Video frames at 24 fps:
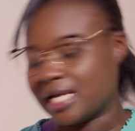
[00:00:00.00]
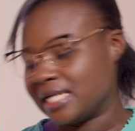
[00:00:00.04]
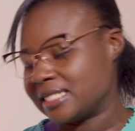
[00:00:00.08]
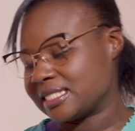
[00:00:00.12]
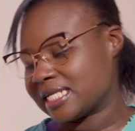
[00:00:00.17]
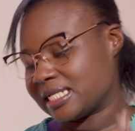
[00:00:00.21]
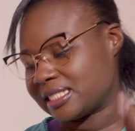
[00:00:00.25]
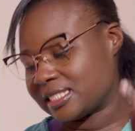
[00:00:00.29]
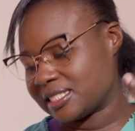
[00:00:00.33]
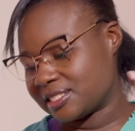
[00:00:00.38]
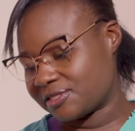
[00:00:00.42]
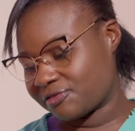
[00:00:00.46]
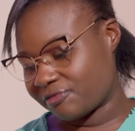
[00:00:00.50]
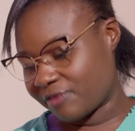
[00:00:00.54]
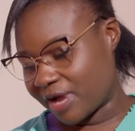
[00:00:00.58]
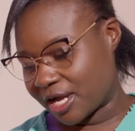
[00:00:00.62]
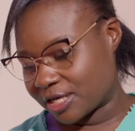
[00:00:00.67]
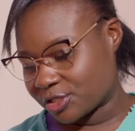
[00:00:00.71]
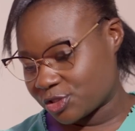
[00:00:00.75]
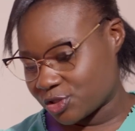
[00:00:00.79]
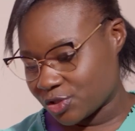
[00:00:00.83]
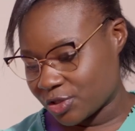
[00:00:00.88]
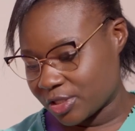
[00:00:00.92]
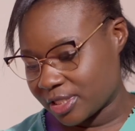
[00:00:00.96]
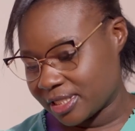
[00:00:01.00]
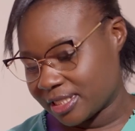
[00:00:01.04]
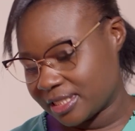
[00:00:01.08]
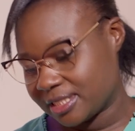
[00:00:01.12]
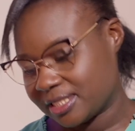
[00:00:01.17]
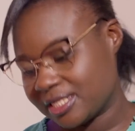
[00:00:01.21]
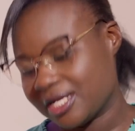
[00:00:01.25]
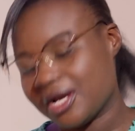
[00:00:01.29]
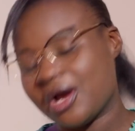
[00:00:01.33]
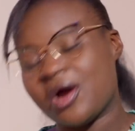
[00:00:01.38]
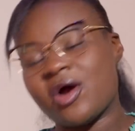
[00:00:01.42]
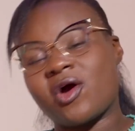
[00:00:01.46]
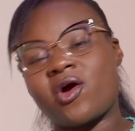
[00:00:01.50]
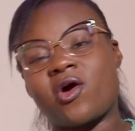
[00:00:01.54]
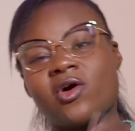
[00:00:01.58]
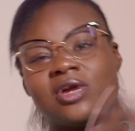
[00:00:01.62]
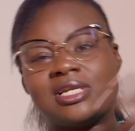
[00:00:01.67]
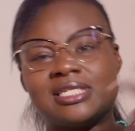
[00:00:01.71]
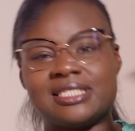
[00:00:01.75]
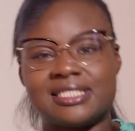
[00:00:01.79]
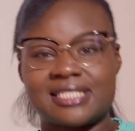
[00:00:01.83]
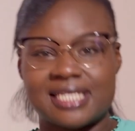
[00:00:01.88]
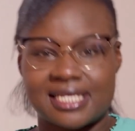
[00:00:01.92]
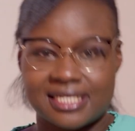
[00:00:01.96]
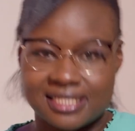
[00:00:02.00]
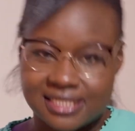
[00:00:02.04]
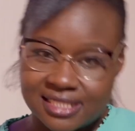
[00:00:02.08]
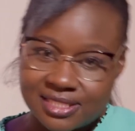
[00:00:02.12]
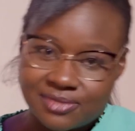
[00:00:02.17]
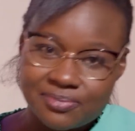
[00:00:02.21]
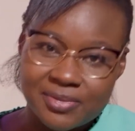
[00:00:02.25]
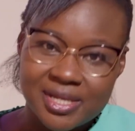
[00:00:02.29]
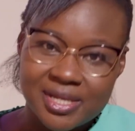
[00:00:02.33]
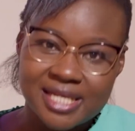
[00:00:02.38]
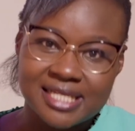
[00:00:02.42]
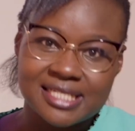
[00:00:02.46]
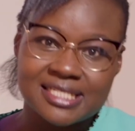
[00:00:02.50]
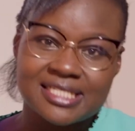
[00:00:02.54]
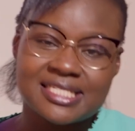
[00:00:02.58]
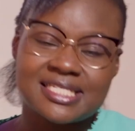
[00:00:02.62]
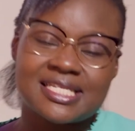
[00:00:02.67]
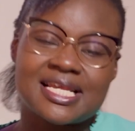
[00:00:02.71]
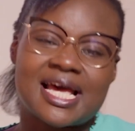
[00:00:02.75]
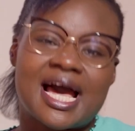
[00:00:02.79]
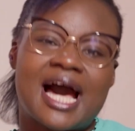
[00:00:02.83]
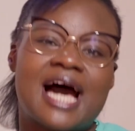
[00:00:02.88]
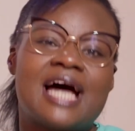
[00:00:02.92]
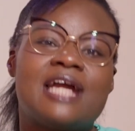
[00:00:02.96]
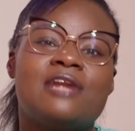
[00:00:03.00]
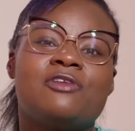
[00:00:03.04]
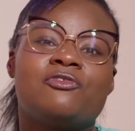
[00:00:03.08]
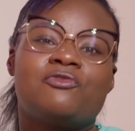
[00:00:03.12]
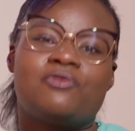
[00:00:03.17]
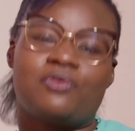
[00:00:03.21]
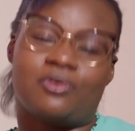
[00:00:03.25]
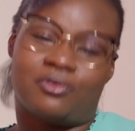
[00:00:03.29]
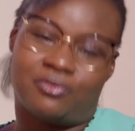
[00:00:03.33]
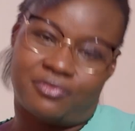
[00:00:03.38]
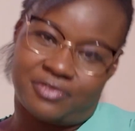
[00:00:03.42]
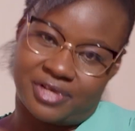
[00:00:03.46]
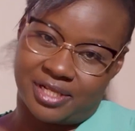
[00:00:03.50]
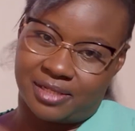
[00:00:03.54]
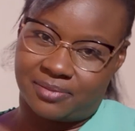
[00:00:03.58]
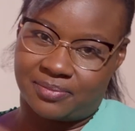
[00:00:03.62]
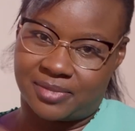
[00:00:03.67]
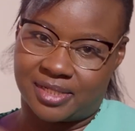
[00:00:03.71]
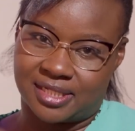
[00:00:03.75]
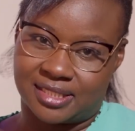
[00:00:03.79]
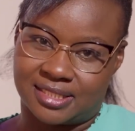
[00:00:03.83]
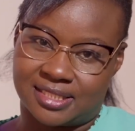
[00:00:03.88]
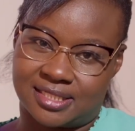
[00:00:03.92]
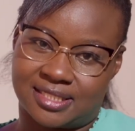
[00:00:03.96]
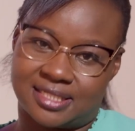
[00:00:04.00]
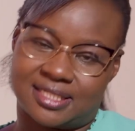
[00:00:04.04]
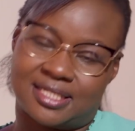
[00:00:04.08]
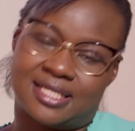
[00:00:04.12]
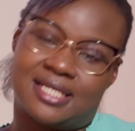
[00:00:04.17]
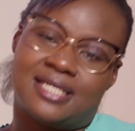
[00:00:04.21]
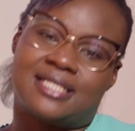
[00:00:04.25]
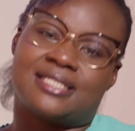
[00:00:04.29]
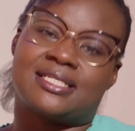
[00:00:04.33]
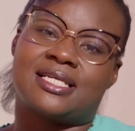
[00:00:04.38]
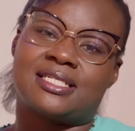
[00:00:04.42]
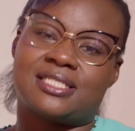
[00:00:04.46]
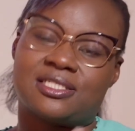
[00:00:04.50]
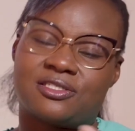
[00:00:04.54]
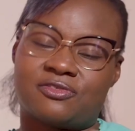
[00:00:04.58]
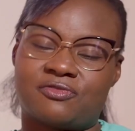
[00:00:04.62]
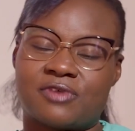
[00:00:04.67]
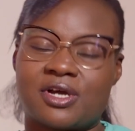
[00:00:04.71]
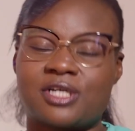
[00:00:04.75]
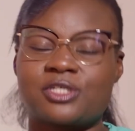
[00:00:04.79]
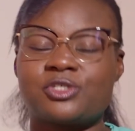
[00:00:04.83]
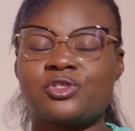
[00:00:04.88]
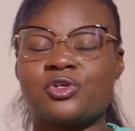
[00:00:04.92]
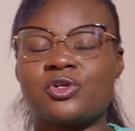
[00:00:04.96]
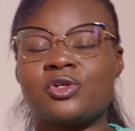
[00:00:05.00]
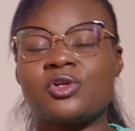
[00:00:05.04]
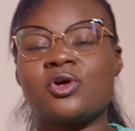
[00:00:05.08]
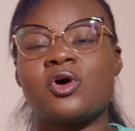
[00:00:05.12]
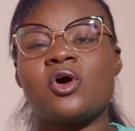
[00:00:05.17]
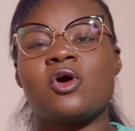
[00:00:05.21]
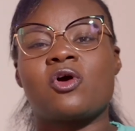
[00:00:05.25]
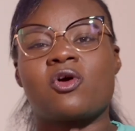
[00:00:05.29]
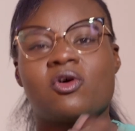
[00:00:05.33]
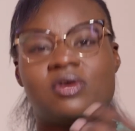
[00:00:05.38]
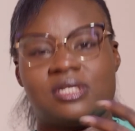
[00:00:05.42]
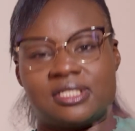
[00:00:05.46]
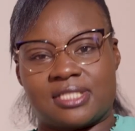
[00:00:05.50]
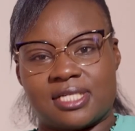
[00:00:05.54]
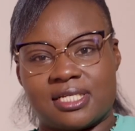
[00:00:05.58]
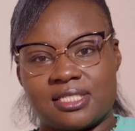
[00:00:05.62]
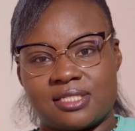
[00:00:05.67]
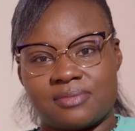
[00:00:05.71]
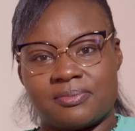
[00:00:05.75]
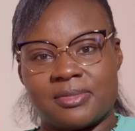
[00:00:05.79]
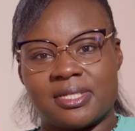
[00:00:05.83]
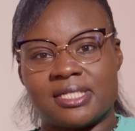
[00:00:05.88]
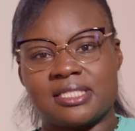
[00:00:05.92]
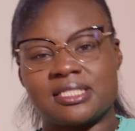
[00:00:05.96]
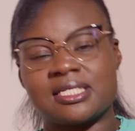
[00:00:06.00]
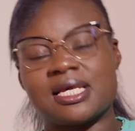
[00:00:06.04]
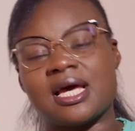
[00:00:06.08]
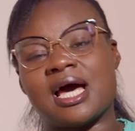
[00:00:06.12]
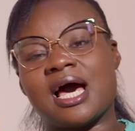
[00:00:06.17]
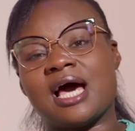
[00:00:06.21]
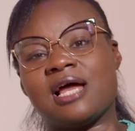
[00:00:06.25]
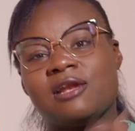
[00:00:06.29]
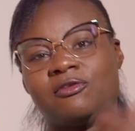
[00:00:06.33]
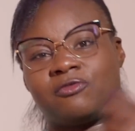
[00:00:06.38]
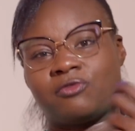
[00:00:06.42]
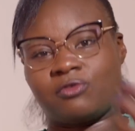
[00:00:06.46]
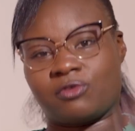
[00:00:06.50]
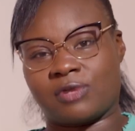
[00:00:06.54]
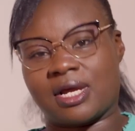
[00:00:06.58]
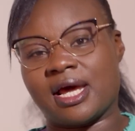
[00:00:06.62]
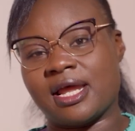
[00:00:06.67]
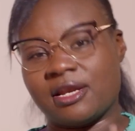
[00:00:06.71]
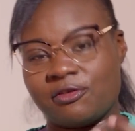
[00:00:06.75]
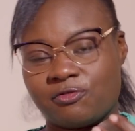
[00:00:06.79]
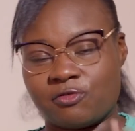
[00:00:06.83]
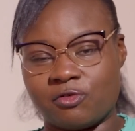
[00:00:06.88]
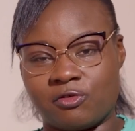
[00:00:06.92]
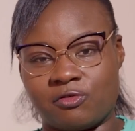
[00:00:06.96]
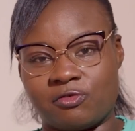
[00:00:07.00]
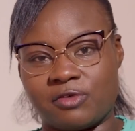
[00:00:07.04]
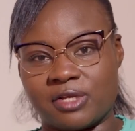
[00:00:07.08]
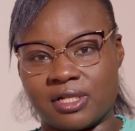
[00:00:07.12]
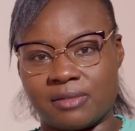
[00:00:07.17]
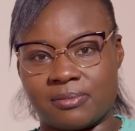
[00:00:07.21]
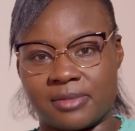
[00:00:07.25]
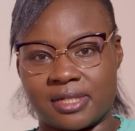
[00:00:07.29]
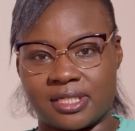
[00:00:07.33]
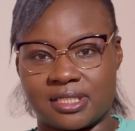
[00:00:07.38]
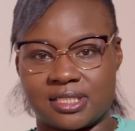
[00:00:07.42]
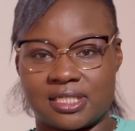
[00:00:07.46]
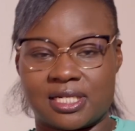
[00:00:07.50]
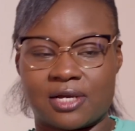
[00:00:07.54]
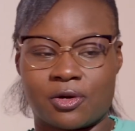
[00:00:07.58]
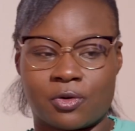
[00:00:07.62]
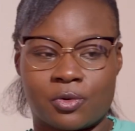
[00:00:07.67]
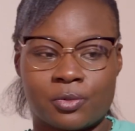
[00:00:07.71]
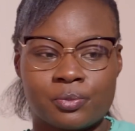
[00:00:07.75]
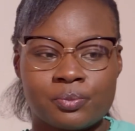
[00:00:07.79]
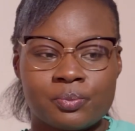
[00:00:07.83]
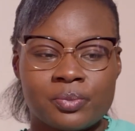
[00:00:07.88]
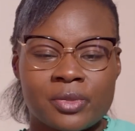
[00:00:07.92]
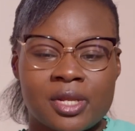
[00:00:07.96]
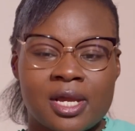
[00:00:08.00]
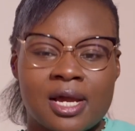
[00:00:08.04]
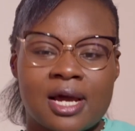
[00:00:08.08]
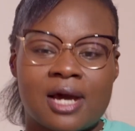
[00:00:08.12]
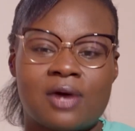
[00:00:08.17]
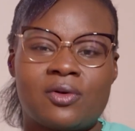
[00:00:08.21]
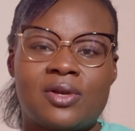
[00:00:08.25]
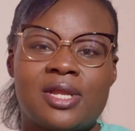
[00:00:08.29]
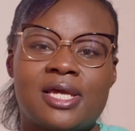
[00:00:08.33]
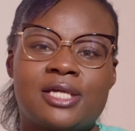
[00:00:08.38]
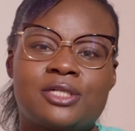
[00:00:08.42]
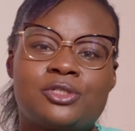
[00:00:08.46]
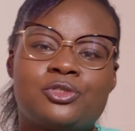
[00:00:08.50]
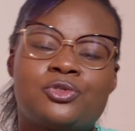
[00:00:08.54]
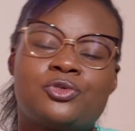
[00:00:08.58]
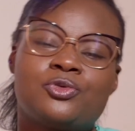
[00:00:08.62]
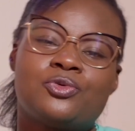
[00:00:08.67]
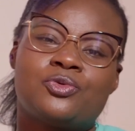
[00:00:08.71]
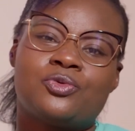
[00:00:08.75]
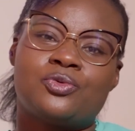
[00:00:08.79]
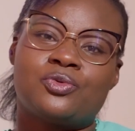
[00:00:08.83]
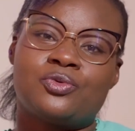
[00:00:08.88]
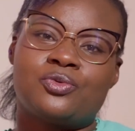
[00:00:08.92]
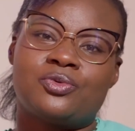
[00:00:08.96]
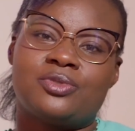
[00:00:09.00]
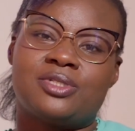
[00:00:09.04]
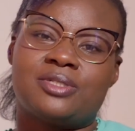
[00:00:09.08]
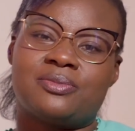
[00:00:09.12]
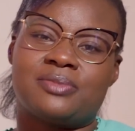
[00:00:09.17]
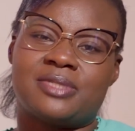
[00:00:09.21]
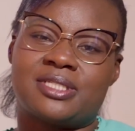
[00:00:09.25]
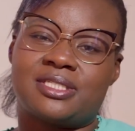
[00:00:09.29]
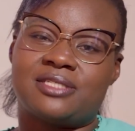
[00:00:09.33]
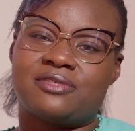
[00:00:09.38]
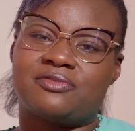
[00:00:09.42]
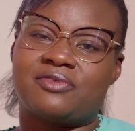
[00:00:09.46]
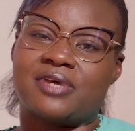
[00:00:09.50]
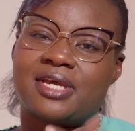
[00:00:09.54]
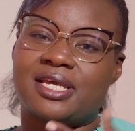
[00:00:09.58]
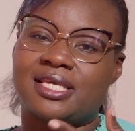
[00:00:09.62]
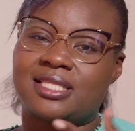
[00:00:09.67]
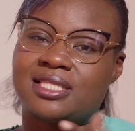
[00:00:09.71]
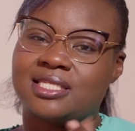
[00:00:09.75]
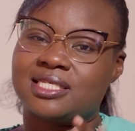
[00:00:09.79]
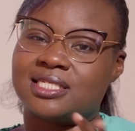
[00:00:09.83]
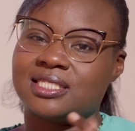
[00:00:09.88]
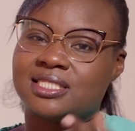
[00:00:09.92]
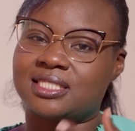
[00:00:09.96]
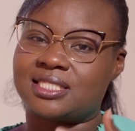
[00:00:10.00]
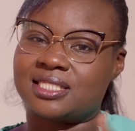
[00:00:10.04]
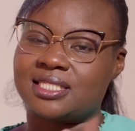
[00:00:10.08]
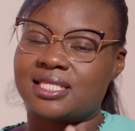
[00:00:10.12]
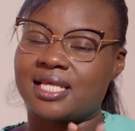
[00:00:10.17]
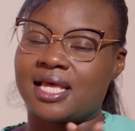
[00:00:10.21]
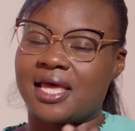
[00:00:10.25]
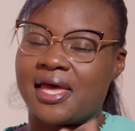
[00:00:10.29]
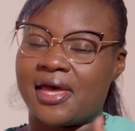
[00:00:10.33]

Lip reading: satisfaction, contentment, and fulfillment. Satisfaction, contentment, and fulfillment. Now, I would like to demystify this